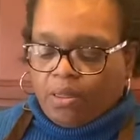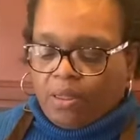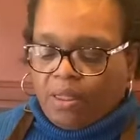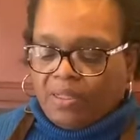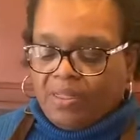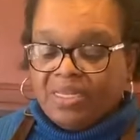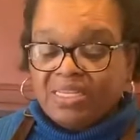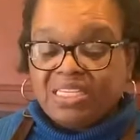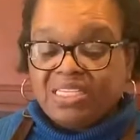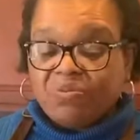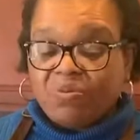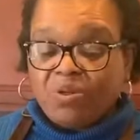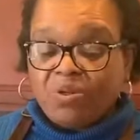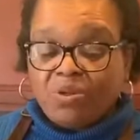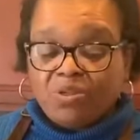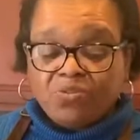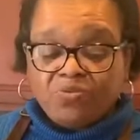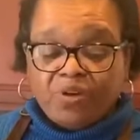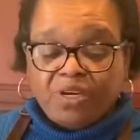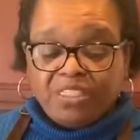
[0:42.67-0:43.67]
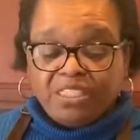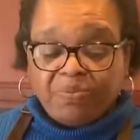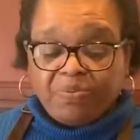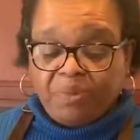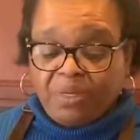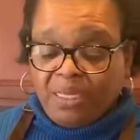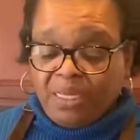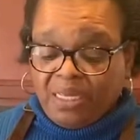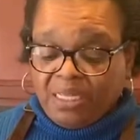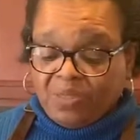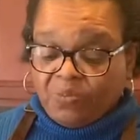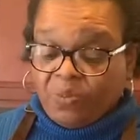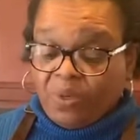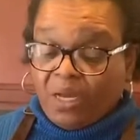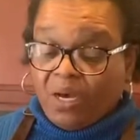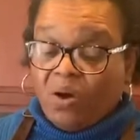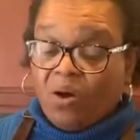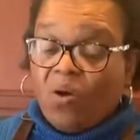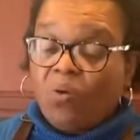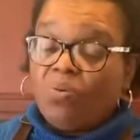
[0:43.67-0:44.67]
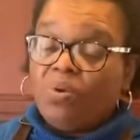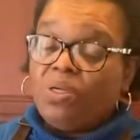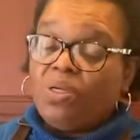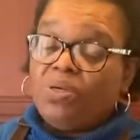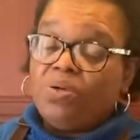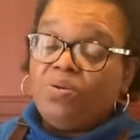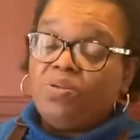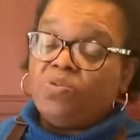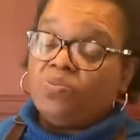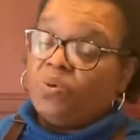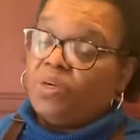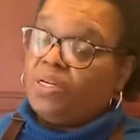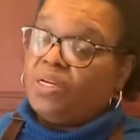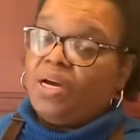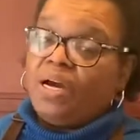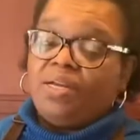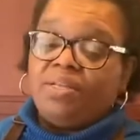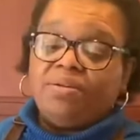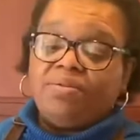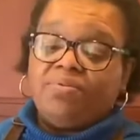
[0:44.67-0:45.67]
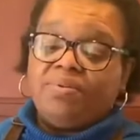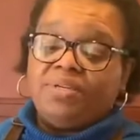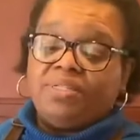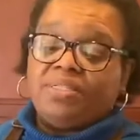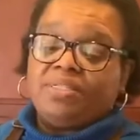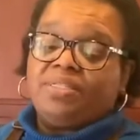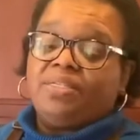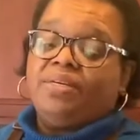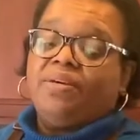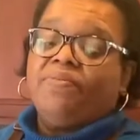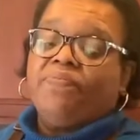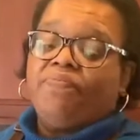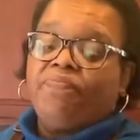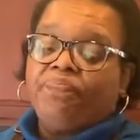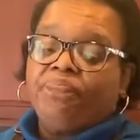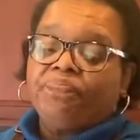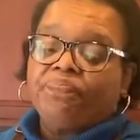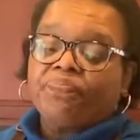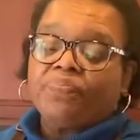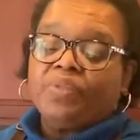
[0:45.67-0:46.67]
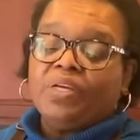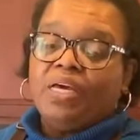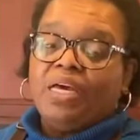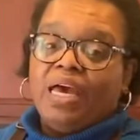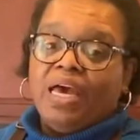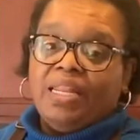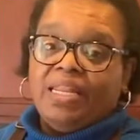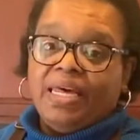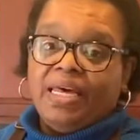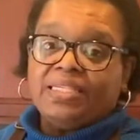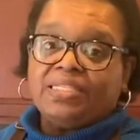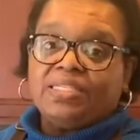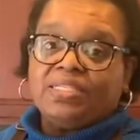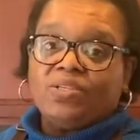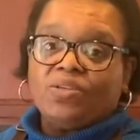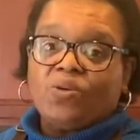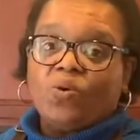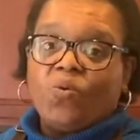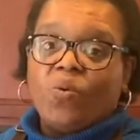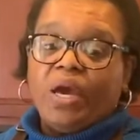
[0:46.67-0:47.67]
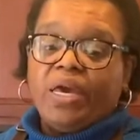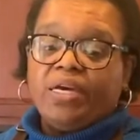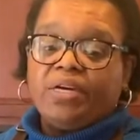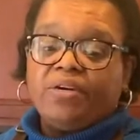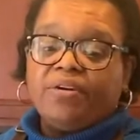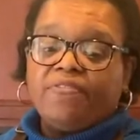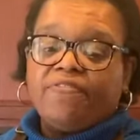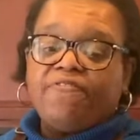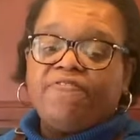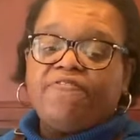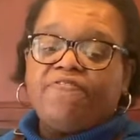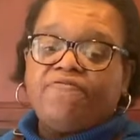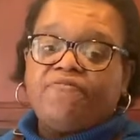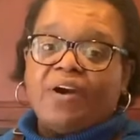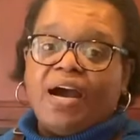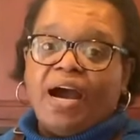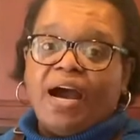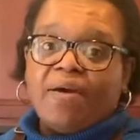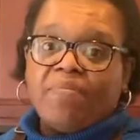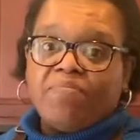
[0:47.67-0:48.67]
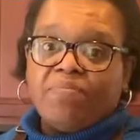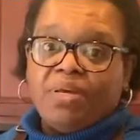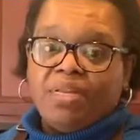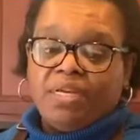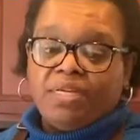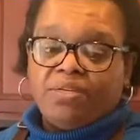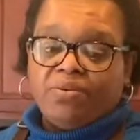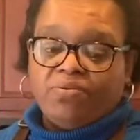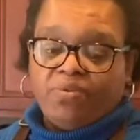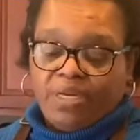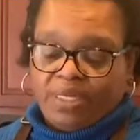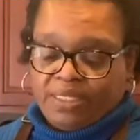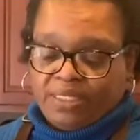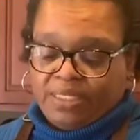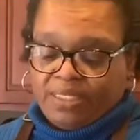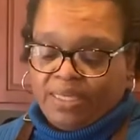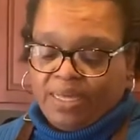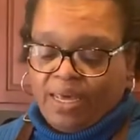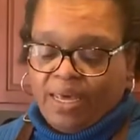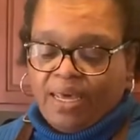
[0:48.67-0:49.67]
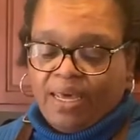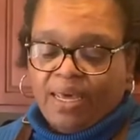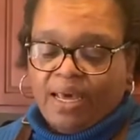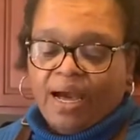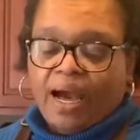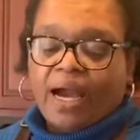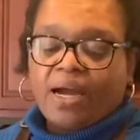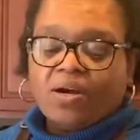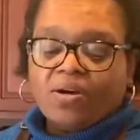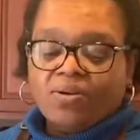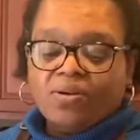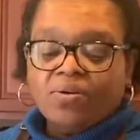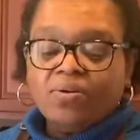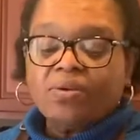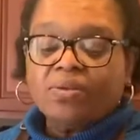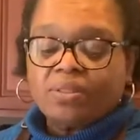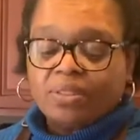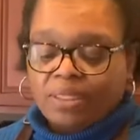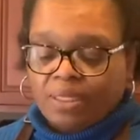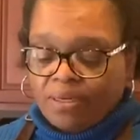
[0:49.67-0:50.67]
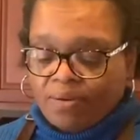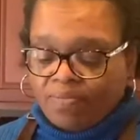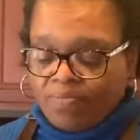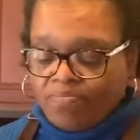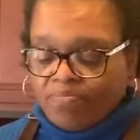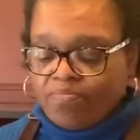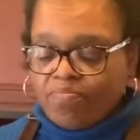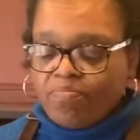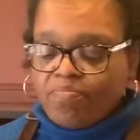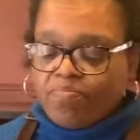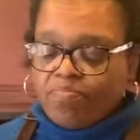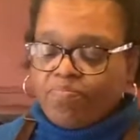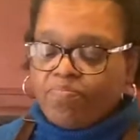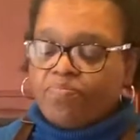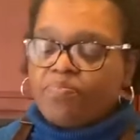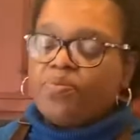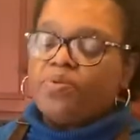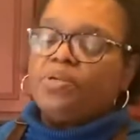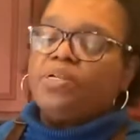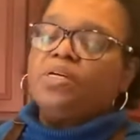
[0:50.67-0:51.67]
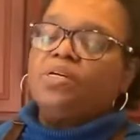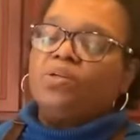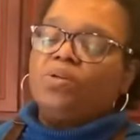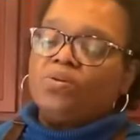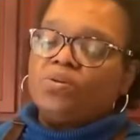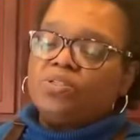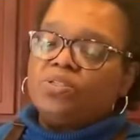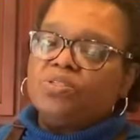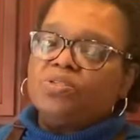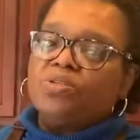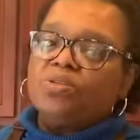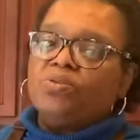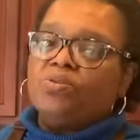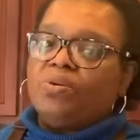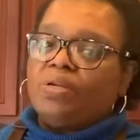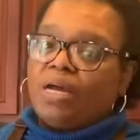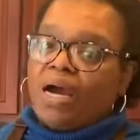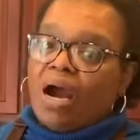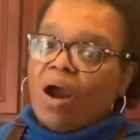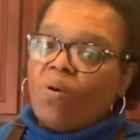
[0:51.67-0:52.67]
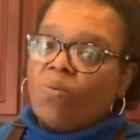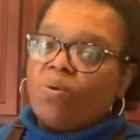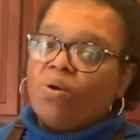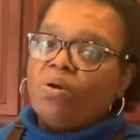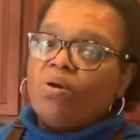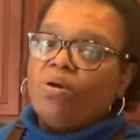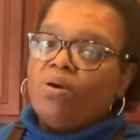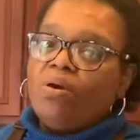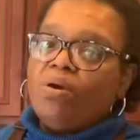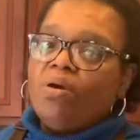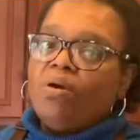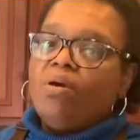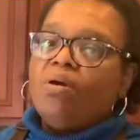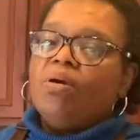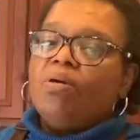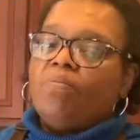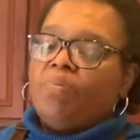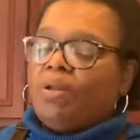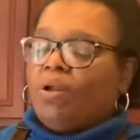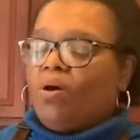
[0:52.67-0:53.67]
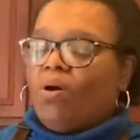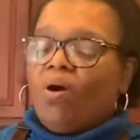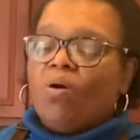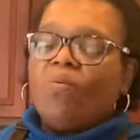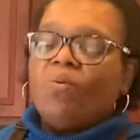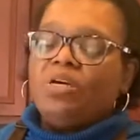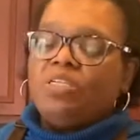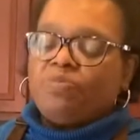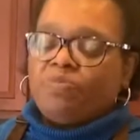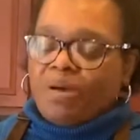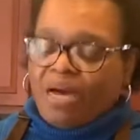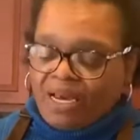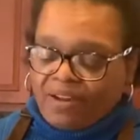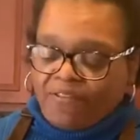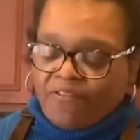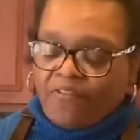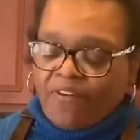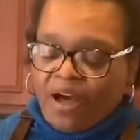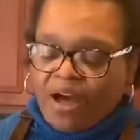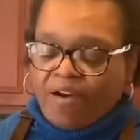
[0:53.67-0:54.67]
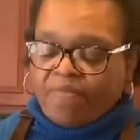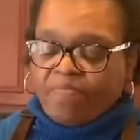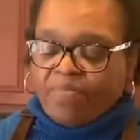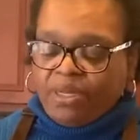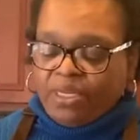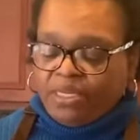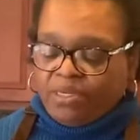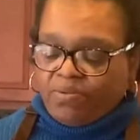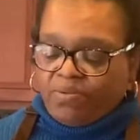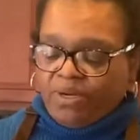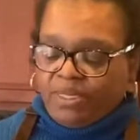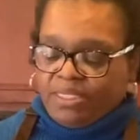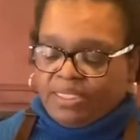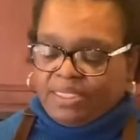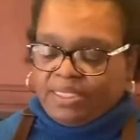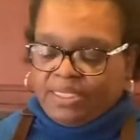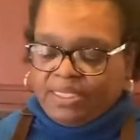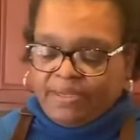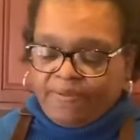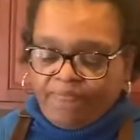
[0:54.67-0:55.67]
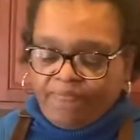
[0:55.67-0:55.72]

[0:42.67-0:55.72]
This is one of those recipes where I only use 1 kind of grits. And that's the Quaker 5-minute grits. I cook them pretty close to an hour, but I always buy the 5-minute grits.